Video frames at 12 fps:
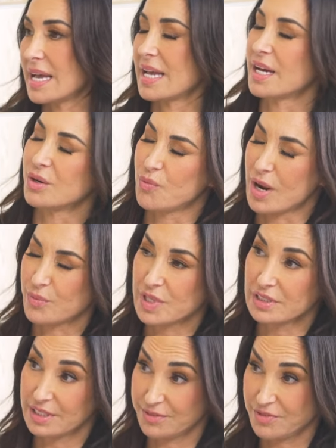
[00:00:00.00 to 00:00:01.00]
And when we
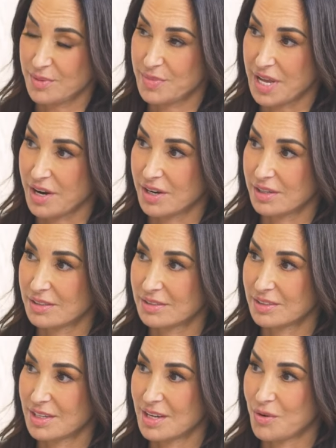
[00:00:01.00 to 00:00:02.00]
live from there,
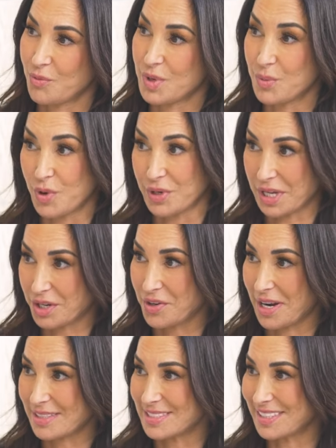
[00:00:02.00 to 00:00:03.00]
we will get
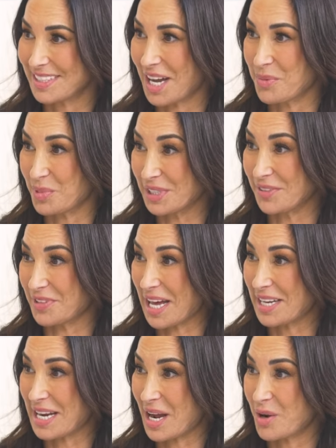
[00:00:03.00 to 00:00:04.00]
corrected. I believe
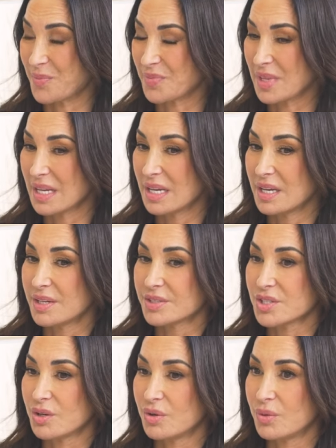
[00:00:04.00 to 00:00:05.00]
that now.
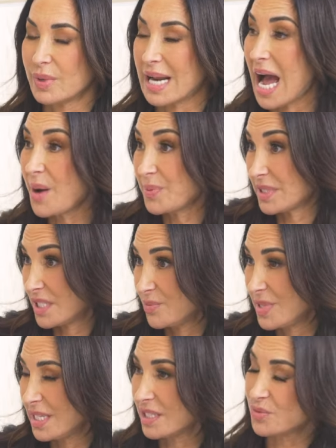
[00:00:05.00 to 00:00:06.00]
So, what happened to
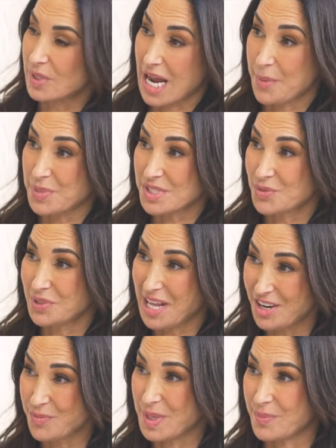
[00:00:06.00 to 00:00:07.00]
me is what happens to a
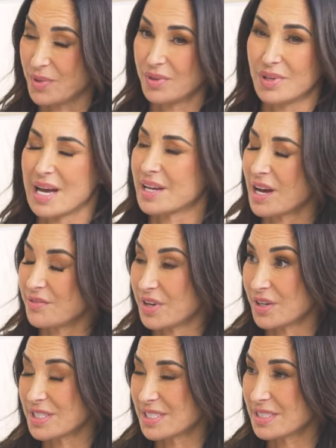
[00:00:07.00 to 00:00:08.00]
lot of people. I got
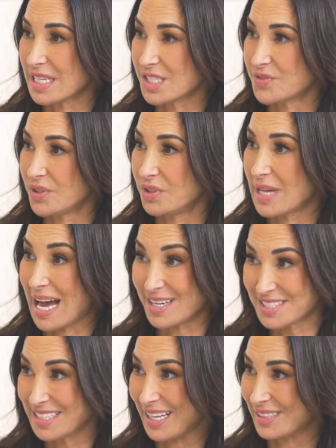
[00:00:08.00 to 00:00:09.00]
very successful
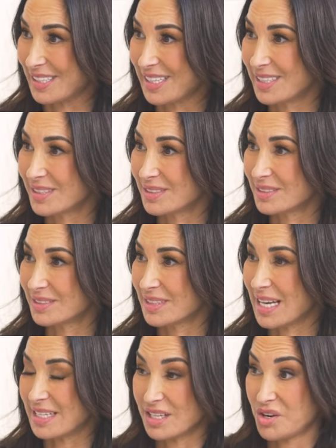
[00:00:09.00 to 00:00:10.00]
accidentally.
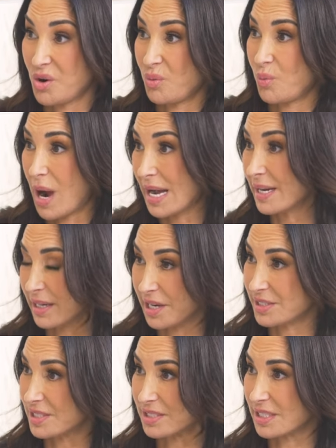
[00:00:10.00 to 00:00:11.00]
I didn't know why I
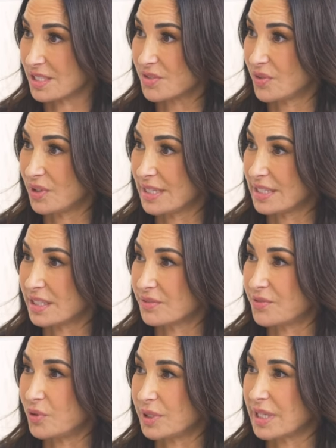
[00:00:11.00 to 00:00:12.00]
got successful, I didn't
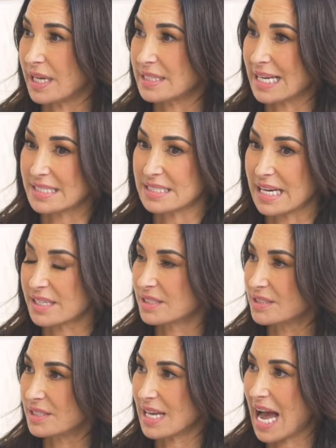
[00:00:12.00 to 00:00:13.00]
fully
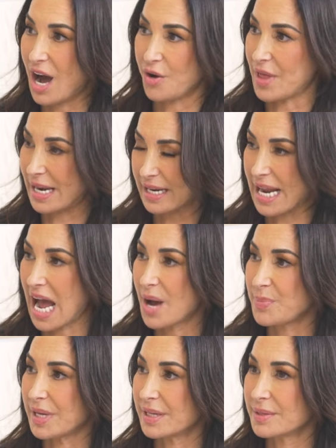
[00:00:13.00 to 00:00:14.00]
dissect how that had
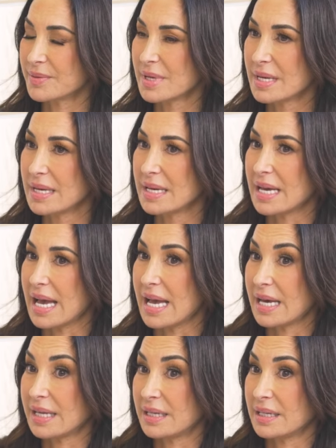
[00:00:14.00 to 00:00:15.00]
happened.
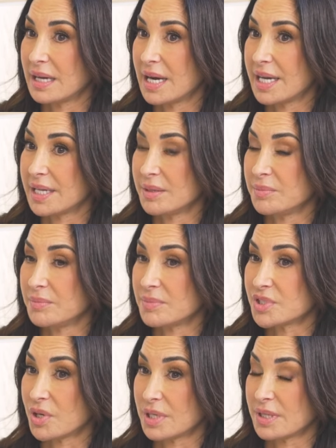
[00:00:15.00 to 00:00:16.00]
And I
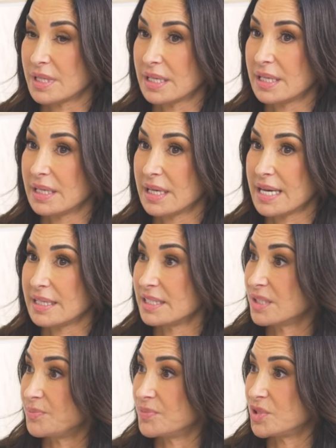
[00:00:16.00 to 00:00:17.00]
started thinking I need
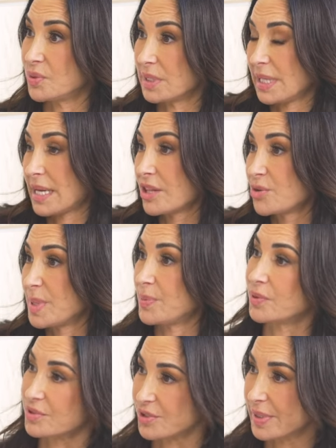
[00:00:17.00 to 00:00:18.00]
to do it like other
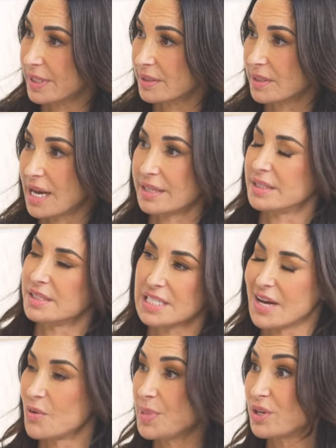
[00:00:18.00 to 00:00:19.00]
people are doing. I need to
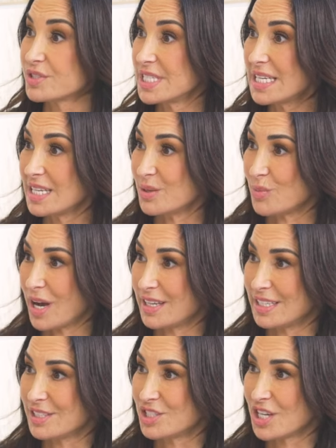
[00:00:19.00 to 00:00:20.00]
have a bigger team. I
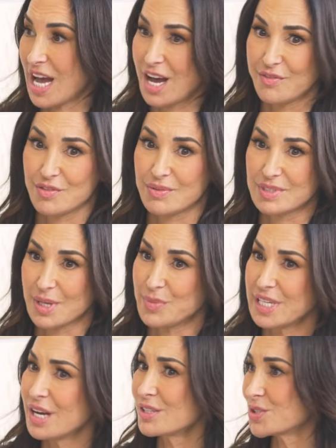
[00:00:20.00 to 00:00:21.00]
need to have
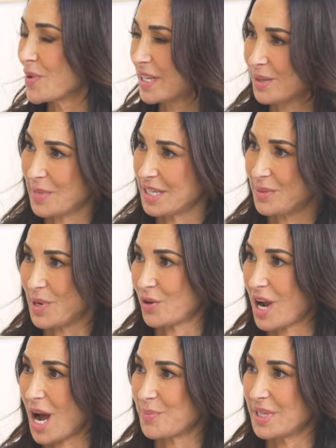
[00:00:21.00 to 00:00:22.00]
somebody else writing my email
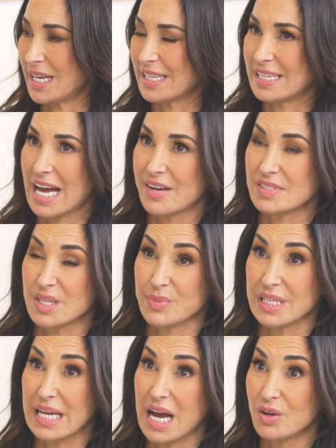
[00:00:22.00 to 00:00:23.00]
copy. I need to have
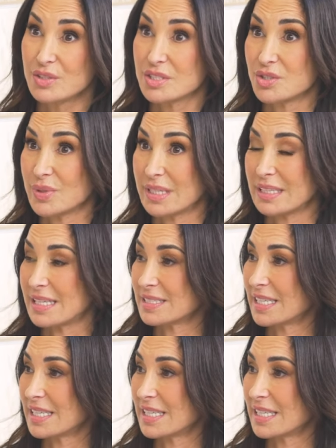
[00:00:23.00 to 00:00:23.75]
somebody else doing this.